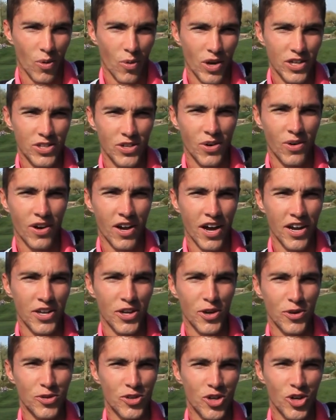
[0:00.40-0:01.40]
What's going on
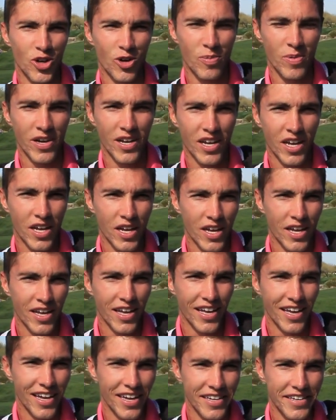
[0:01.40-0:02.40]
YouTube?
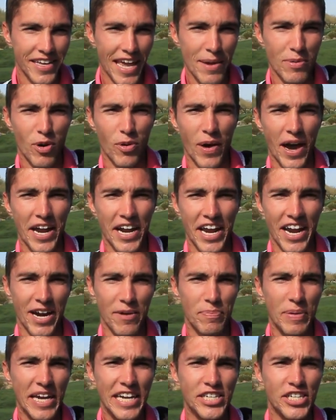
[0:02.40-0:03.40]
Gabriel right
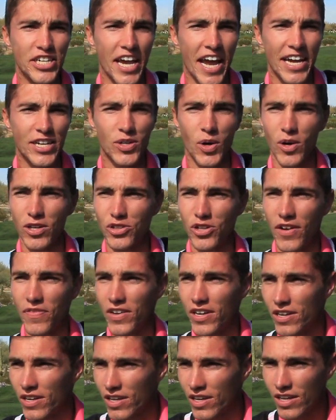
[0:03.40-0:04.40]
here, PGA Tour
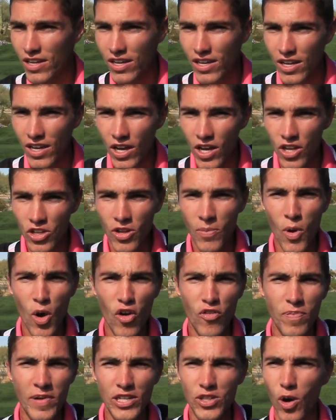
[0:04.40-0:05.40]
driven. The
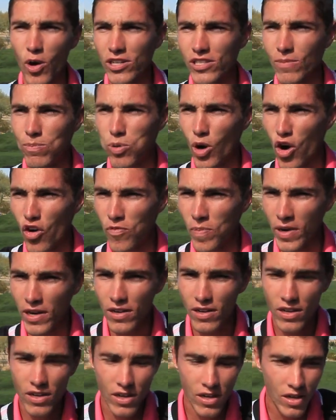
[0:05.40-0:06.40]
movement towards improvement.
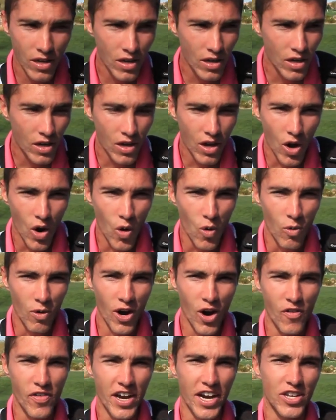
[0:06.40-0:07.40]

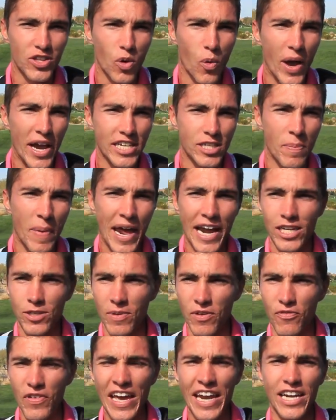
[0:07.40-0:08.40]
We're over here at the Waste
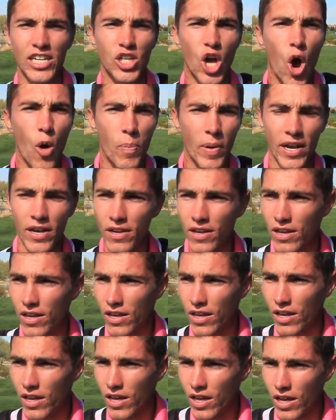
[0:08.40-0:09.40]
Management Phoenix Open.
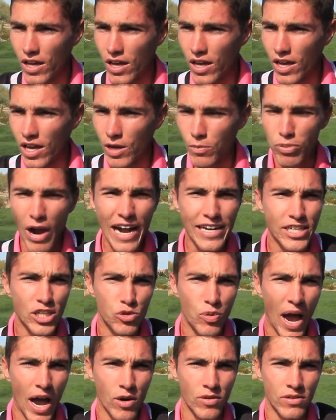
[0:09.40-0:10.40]

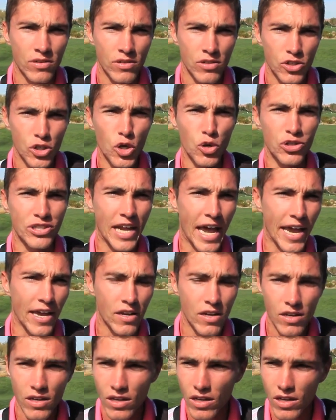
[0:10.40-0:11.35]
Practice round, Tuesday.